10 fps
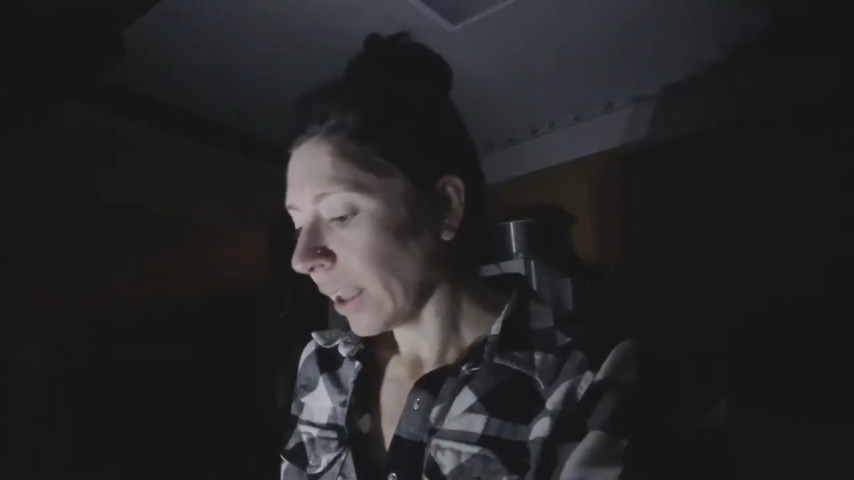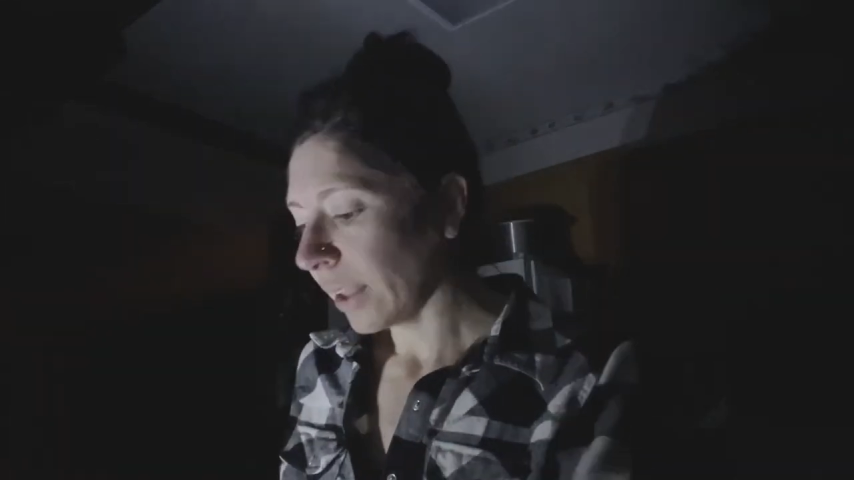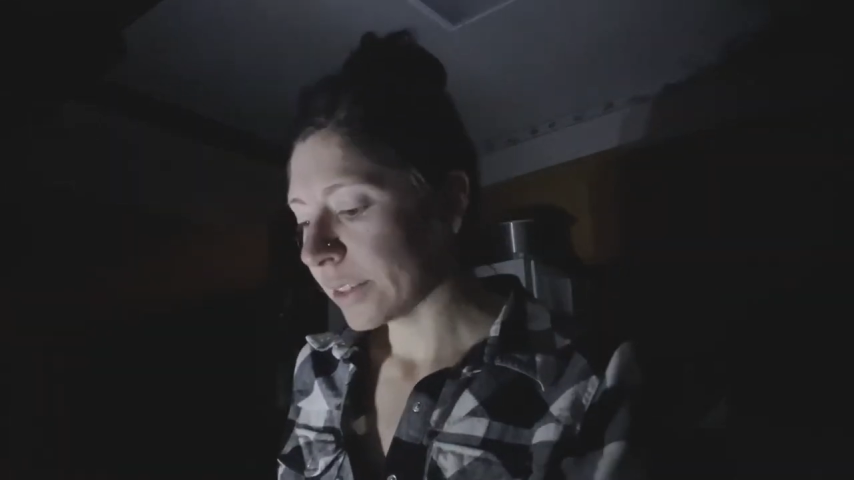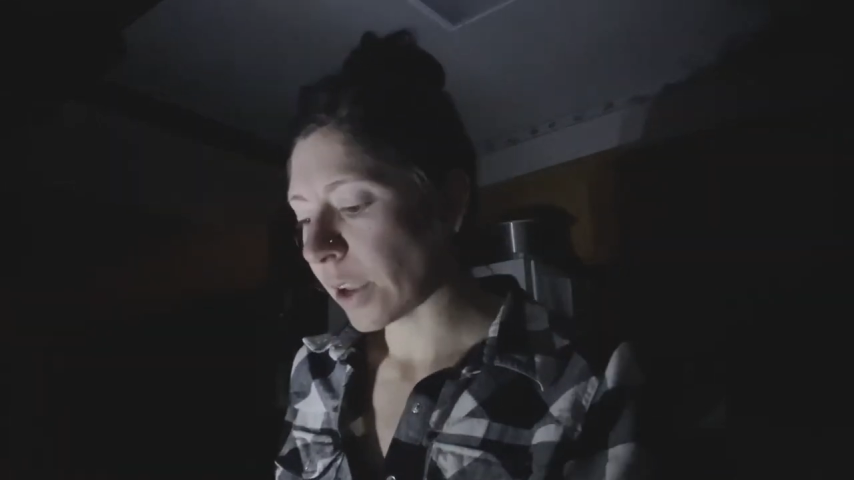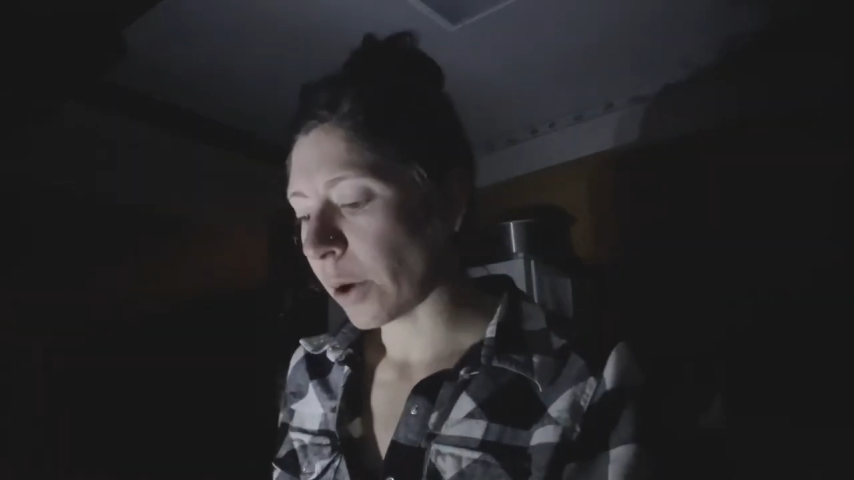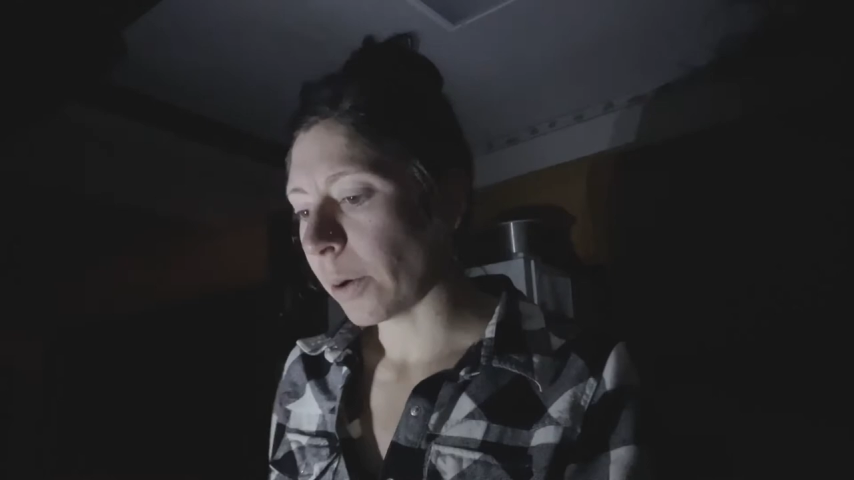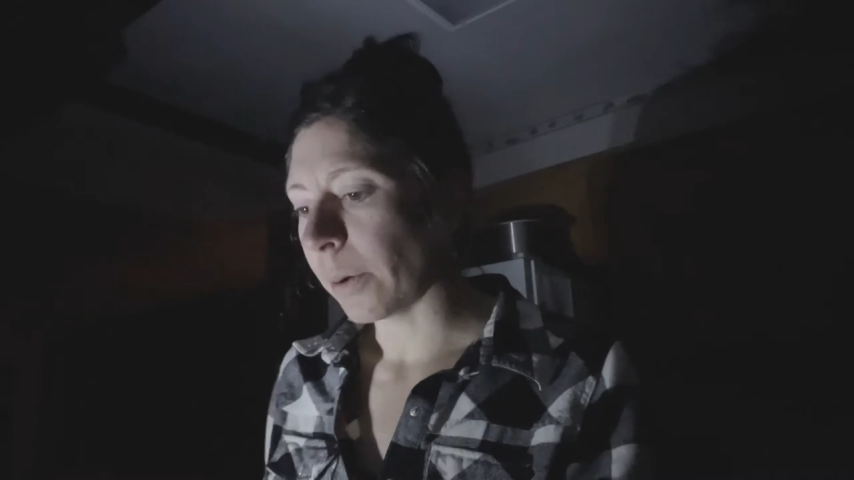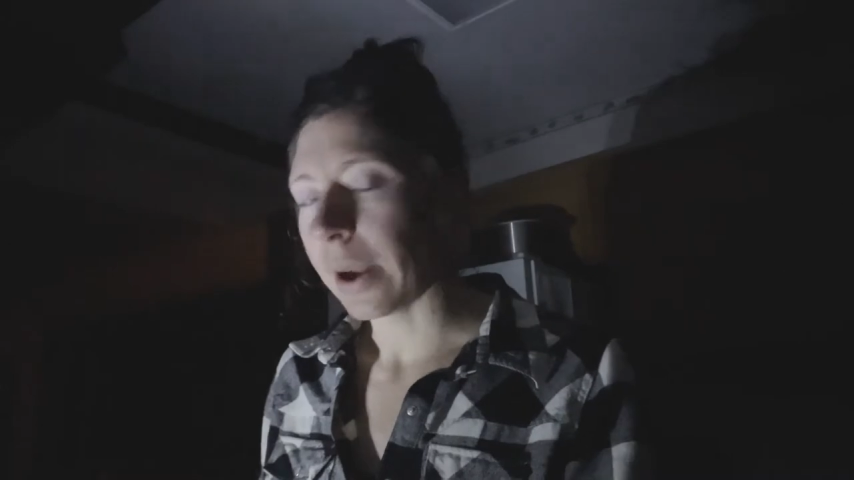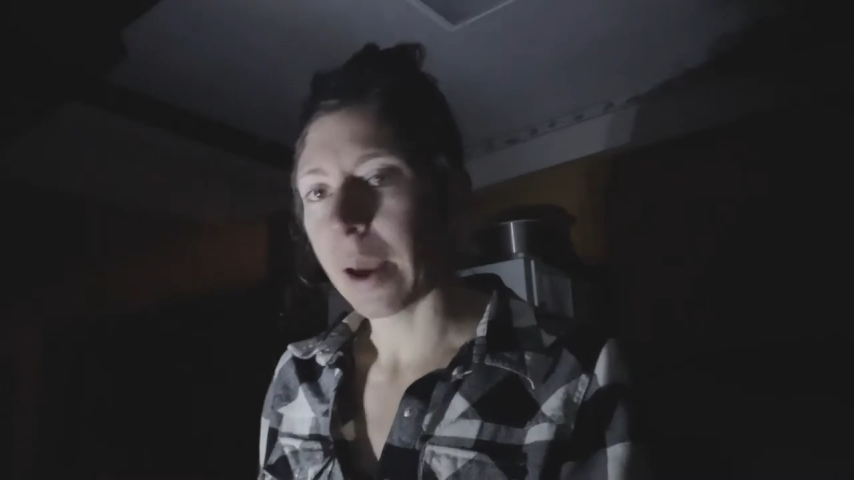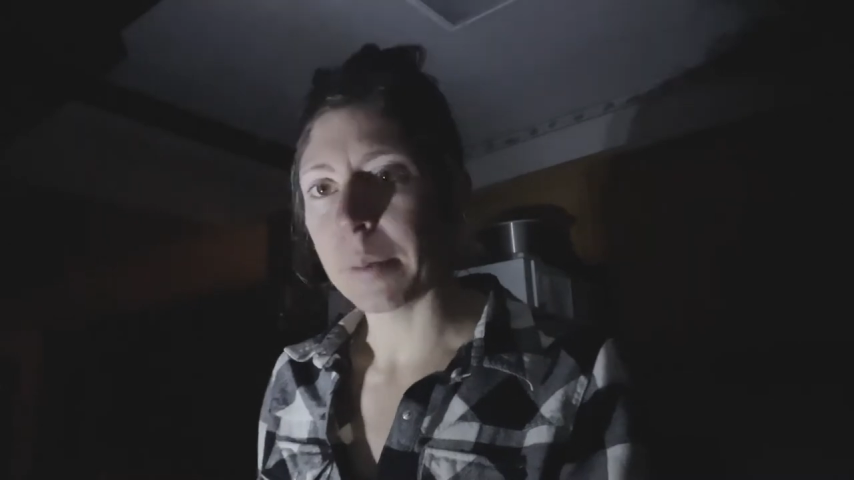So
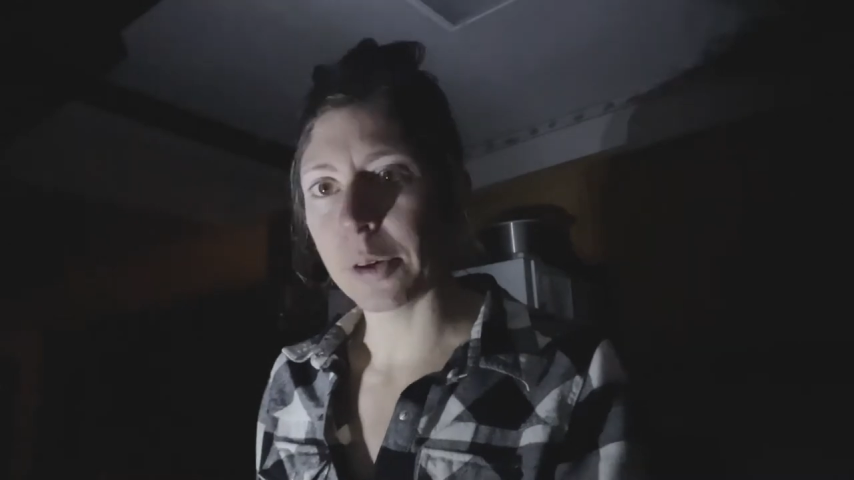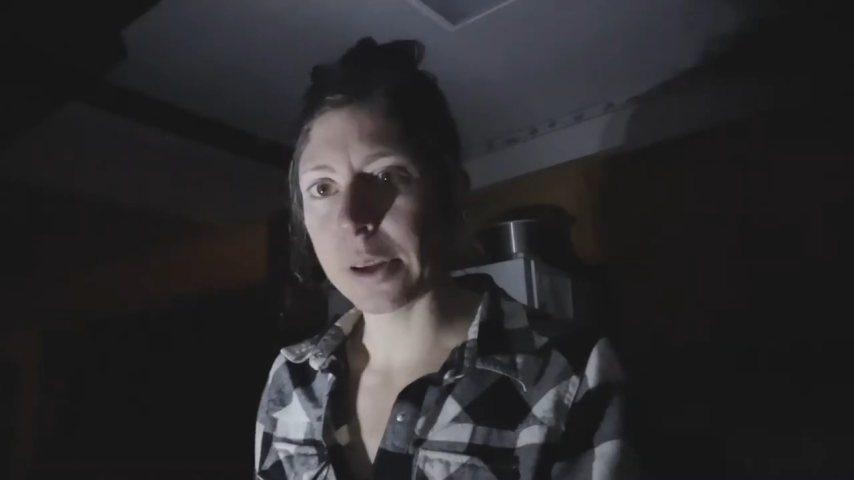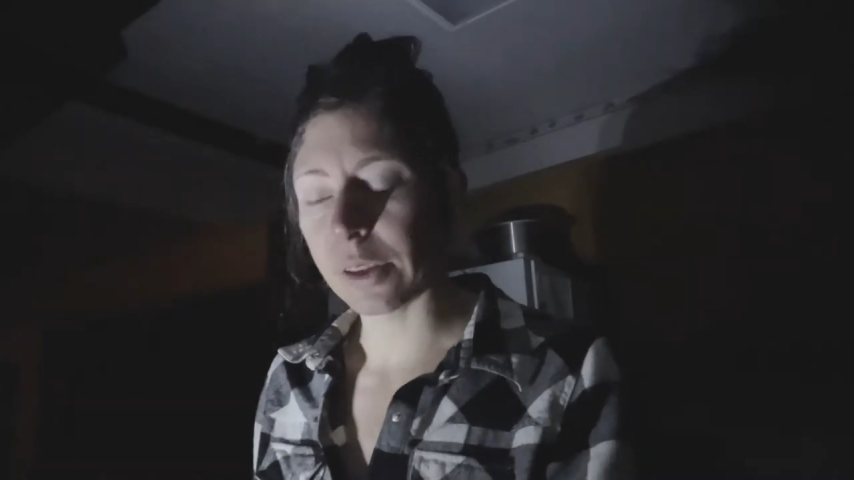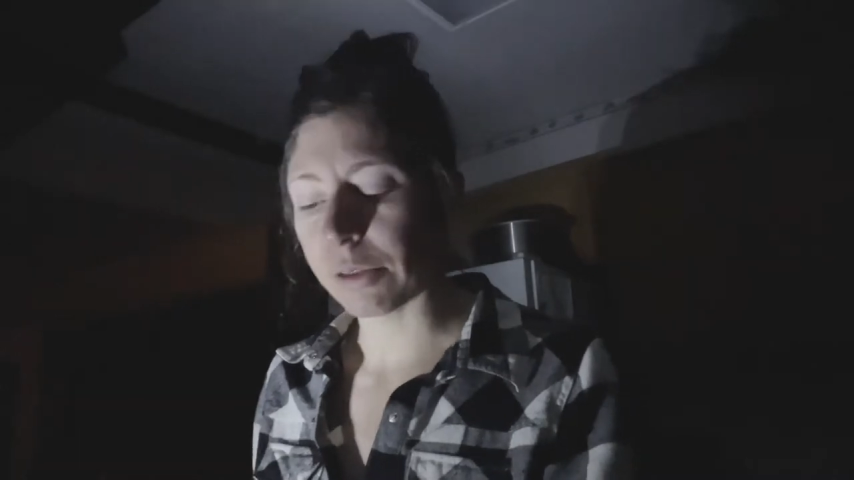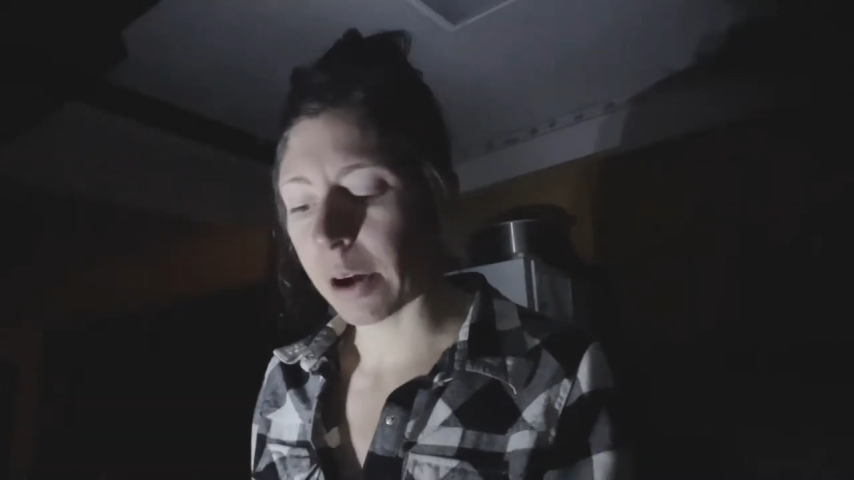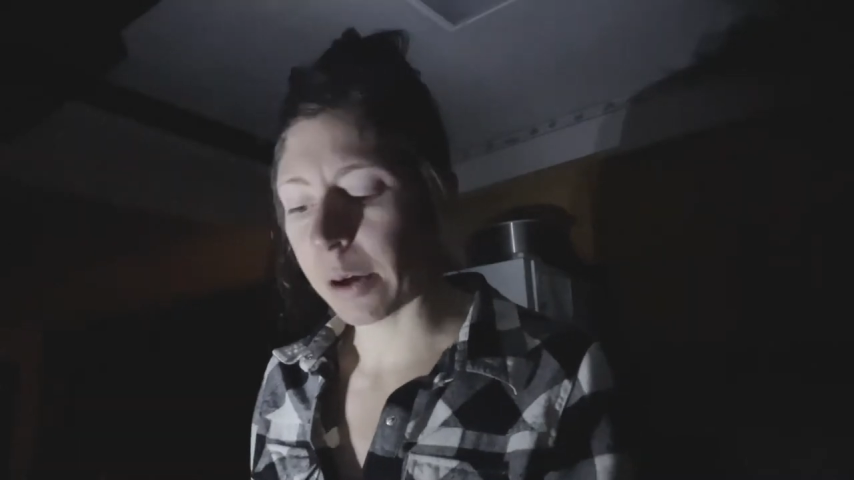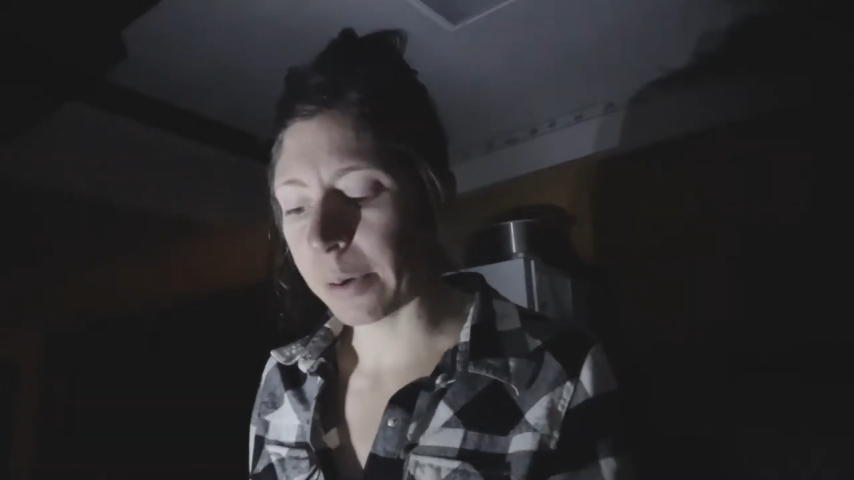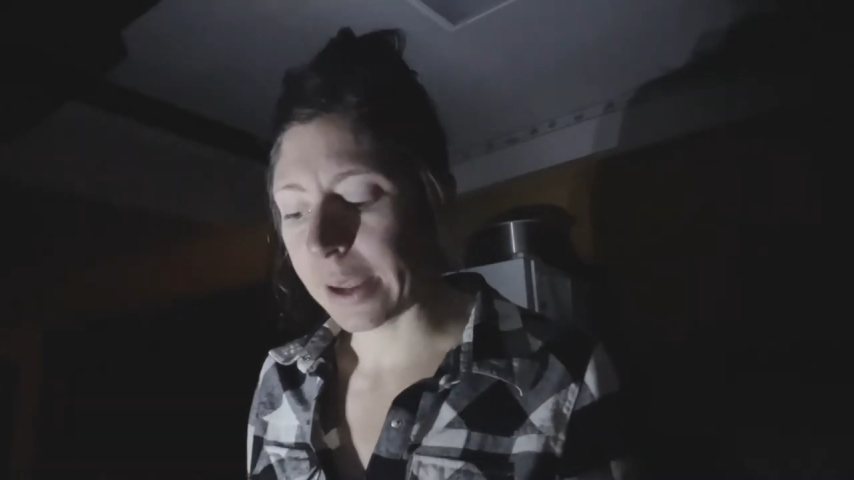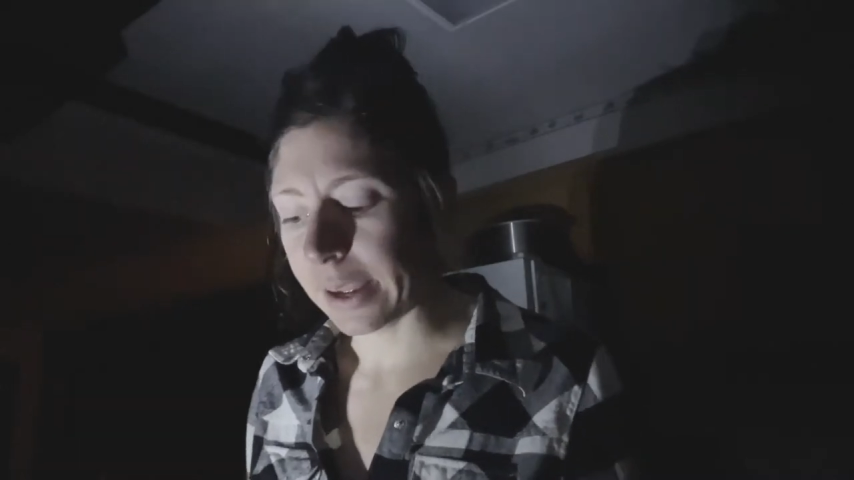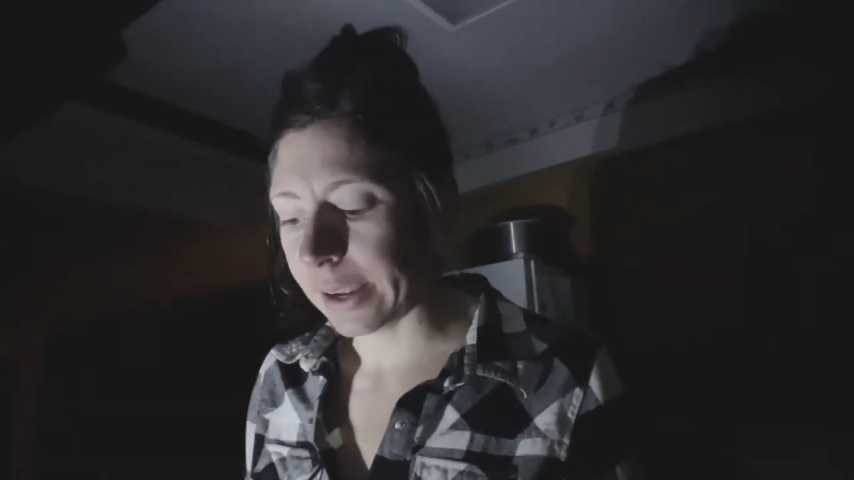I'm going to throw
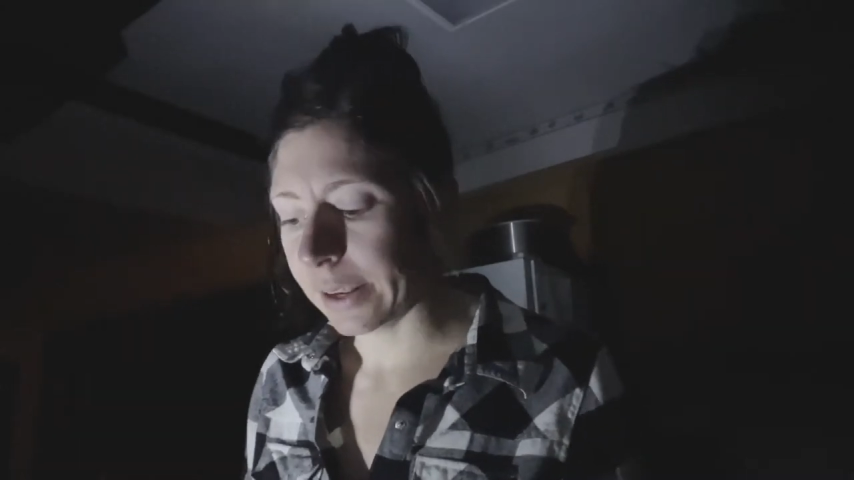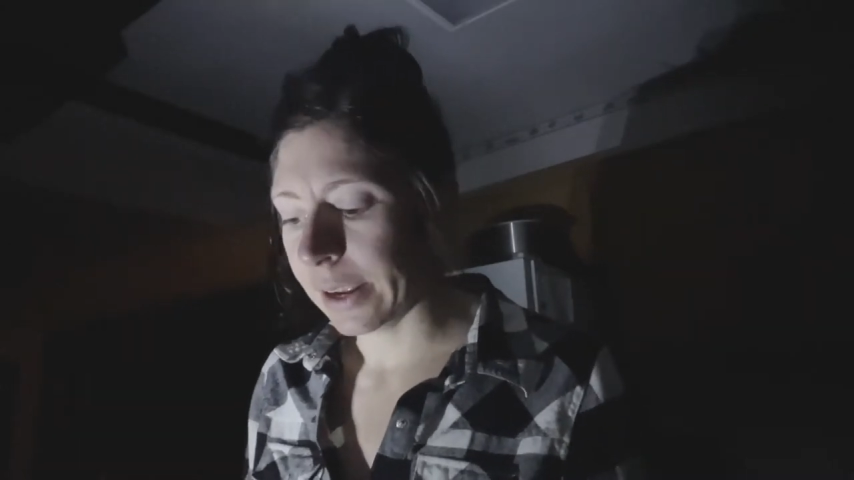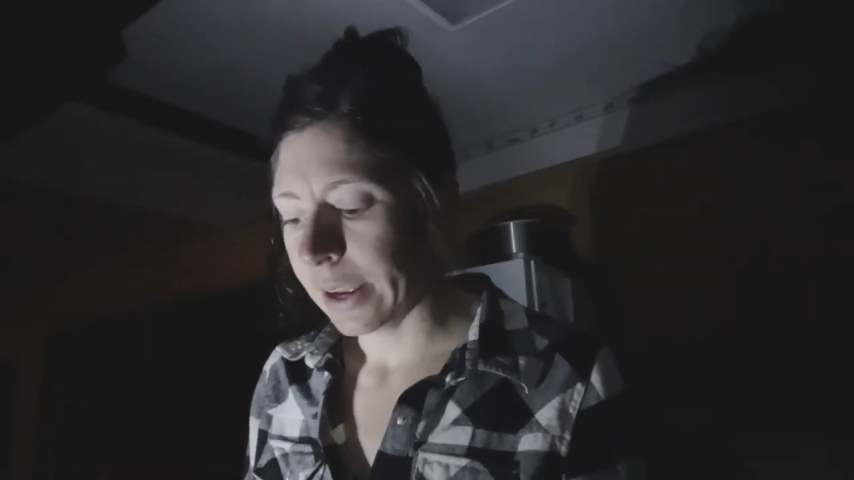in